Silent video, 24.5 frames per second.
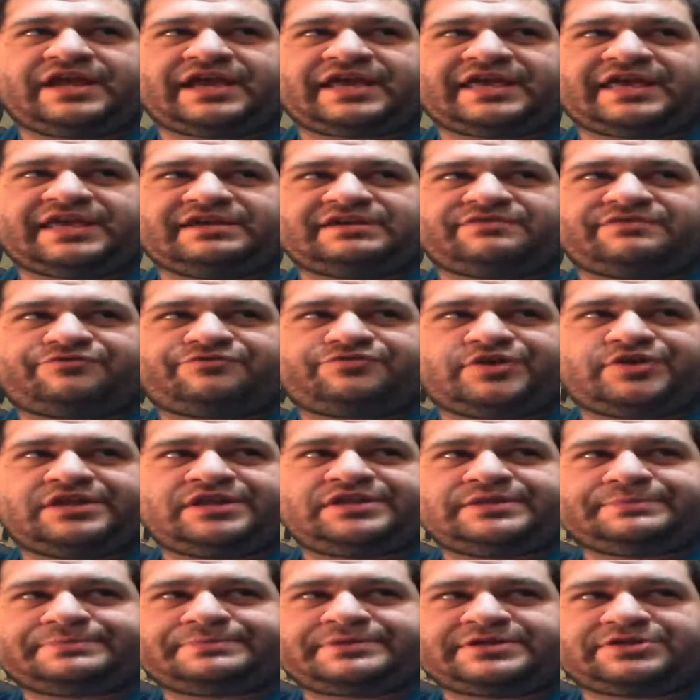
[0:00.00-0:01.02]
and I can't
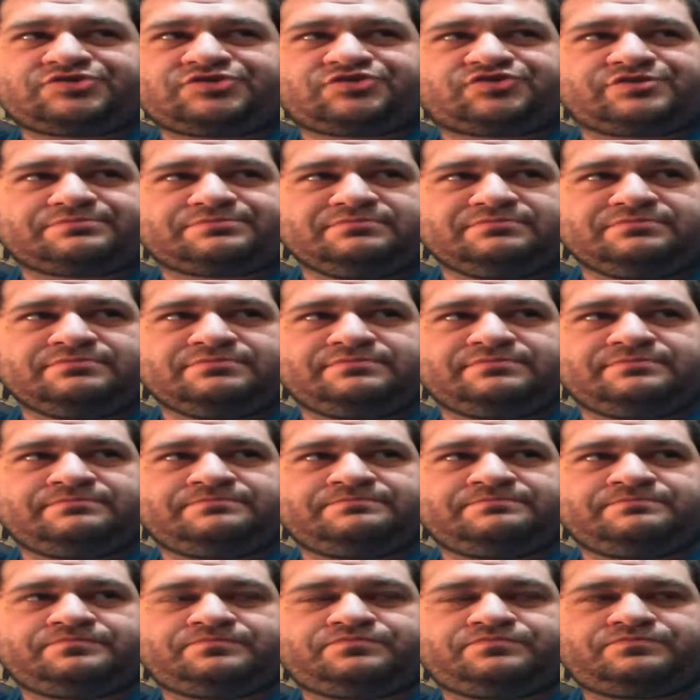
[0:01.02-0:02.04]
find the person,
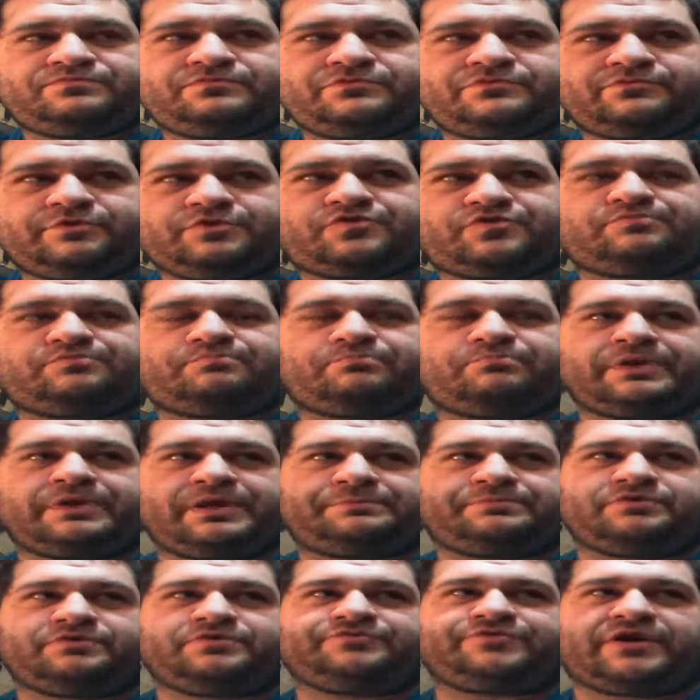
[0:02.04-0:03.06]
which
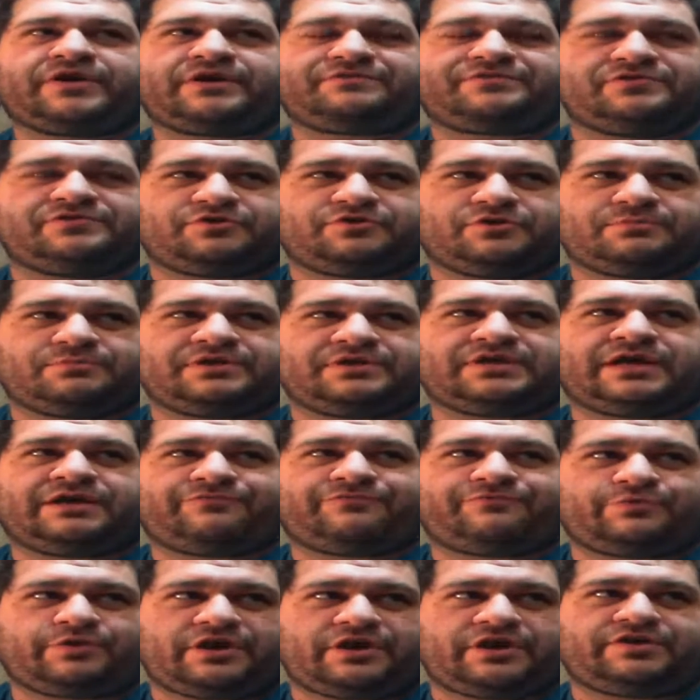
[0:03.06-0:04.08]
people have often told me,
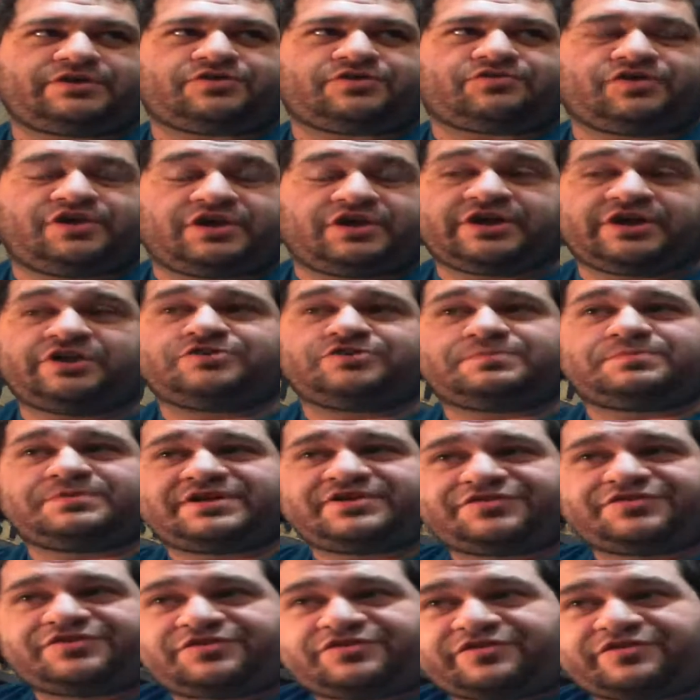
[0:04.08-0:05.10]
I just seen a ghost,
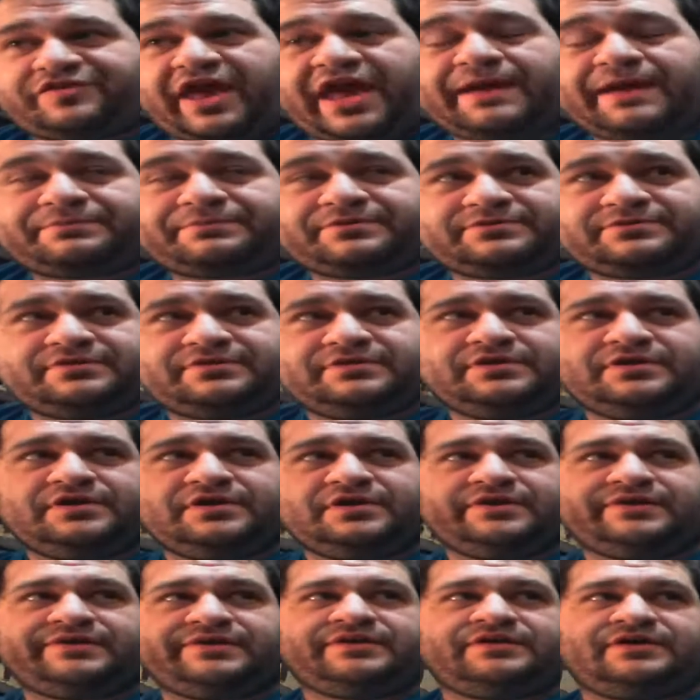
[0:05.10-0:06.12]
because this has happened
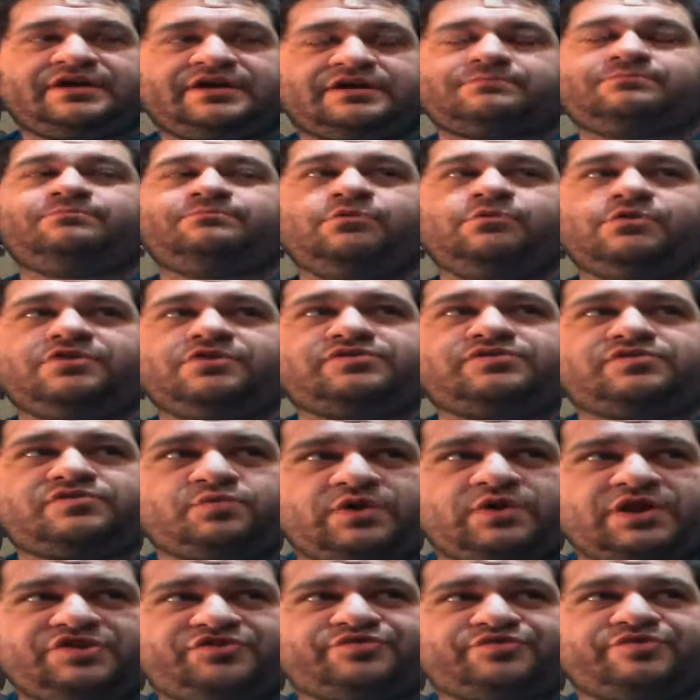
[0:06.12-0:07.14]
more
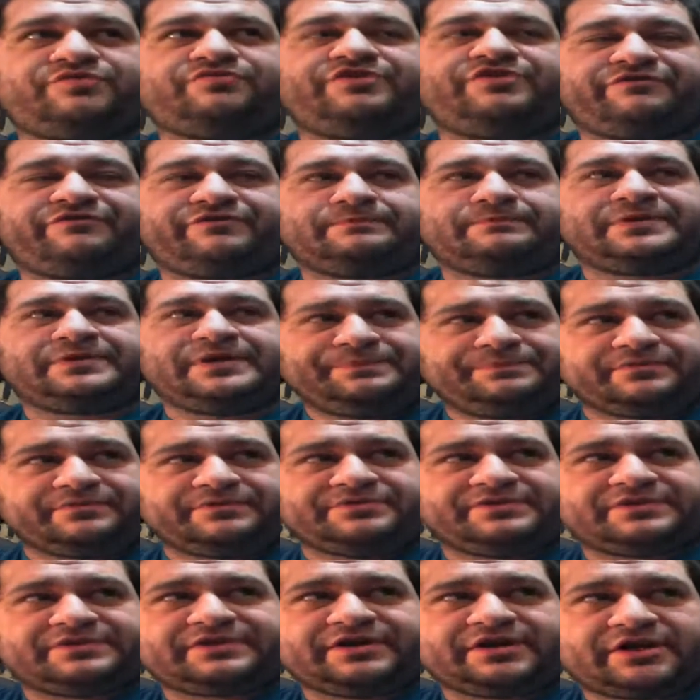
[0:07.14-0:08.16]
than once with different
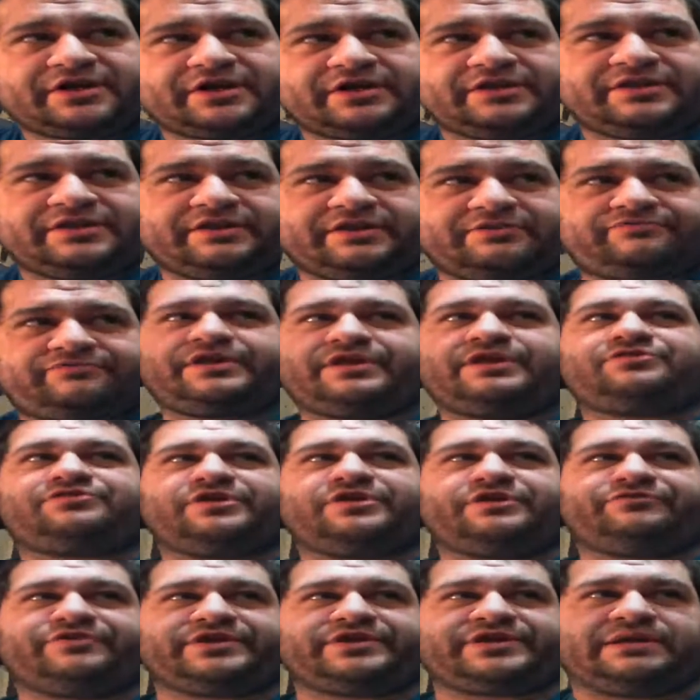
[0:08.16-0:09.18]
people in the car, and that they
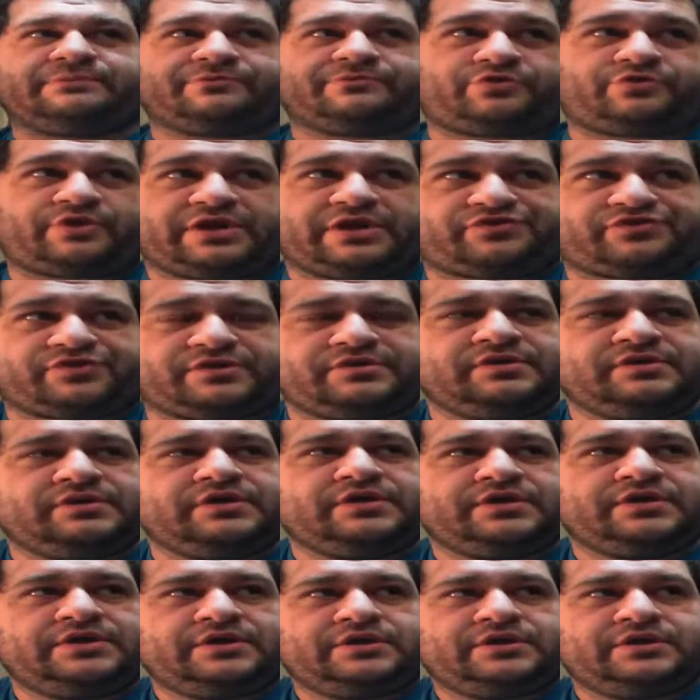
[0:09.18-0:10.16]
start thinking I'm crazy,